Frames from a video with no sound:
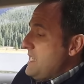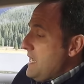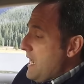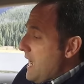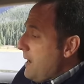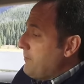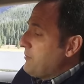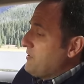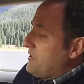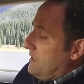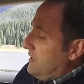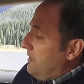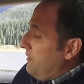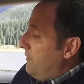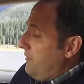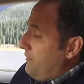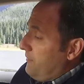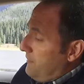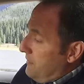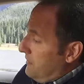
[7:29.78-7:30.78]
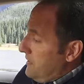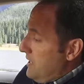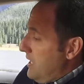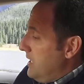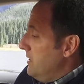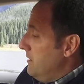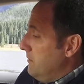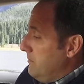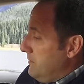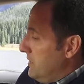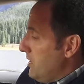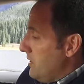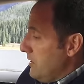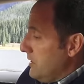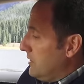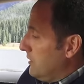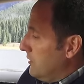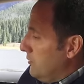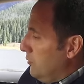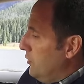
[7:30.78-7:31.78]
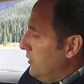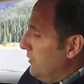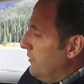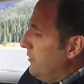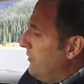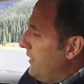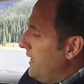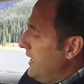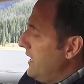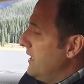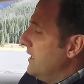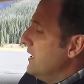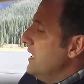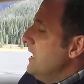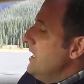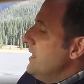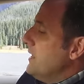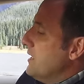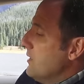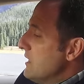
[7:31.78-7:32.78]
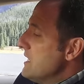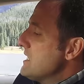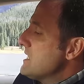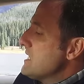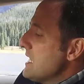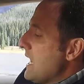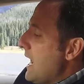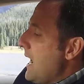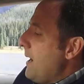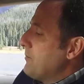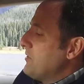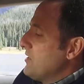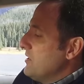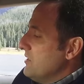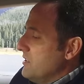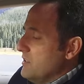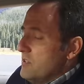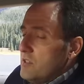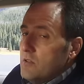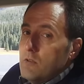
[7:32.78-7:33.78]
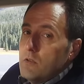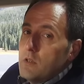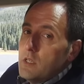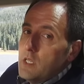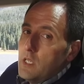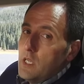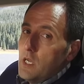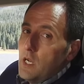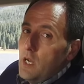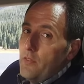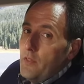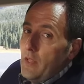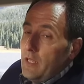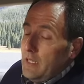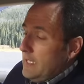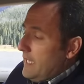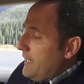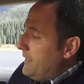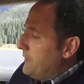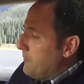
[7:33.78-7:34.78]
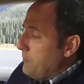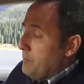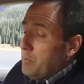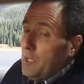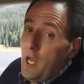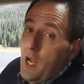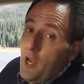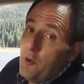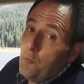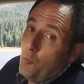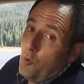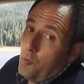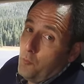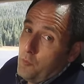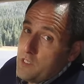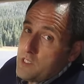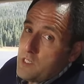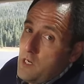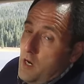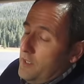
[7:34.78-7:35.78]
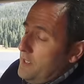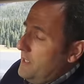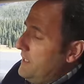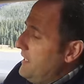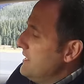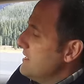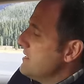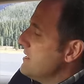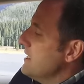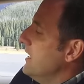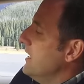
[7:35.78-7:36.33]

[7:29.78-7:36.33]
the option, if you're not a darker wood fan, there is the option to do the uh, that lighter blonde wood we saw on that S